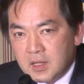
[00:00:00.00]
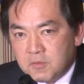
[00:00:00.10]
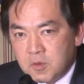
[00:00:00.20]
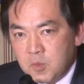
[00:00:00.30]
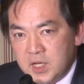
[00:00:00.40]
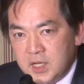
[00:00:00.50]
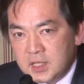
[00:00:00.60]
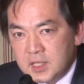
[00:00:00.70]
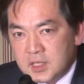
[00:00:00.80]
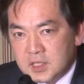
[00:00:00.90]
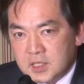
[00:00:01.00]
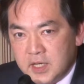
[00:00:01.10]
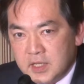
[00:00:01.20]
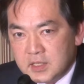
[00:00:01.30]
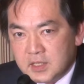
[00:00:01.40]
From what I
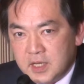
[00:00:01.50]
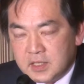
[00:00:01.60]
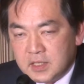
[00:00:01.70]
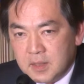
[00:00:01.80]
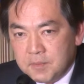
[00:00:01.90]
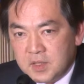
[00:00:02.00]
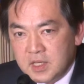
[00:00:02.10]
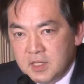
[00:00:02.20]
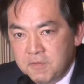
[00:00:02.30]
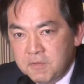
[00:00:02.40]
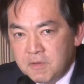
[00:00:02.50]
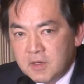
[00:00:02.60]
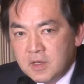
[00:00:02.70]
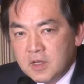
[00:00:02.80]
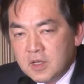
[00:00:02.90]
understand is that if
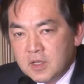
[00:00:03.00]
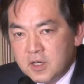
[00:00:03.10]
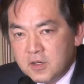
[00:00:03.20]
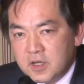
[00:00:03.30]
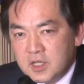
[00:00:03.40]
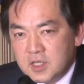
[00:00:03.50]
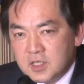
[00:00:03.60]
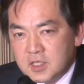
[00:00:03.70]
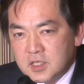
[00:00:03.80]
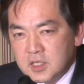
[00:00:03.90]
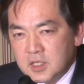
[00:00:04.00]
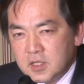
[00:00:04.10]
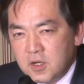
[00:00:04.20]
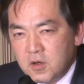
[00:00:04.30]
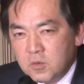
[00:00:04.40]
there is
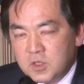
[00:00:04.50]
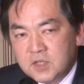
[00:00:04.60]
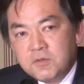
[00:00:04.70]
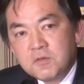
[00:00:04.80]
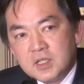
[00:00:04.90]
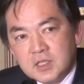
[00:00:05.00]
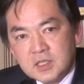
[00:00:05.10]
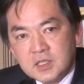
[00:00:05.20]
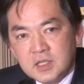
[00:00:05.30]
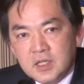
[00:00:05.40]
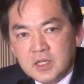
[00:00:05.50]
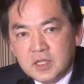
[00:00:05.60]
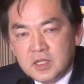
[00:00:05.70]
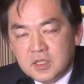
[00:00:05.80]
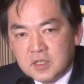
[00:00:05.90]
no difference
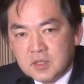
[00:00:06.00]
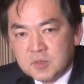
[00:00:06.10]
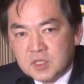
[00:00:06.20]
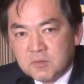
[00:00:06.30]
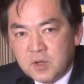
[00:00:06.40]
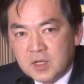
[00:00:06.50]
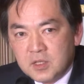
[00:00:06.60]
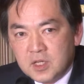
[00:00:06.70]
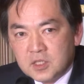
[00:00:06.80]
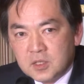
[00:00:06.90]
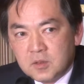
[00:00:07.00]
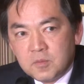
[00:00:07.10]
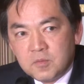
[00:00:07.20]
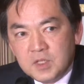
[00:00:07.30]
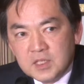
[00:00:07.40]
in terms of regulation
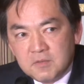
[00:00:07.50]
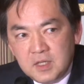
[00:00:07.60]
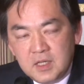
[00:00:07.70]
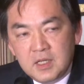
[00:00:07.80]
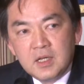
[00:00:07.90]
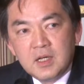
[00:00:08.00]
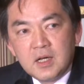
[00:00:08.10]
vis-a-vis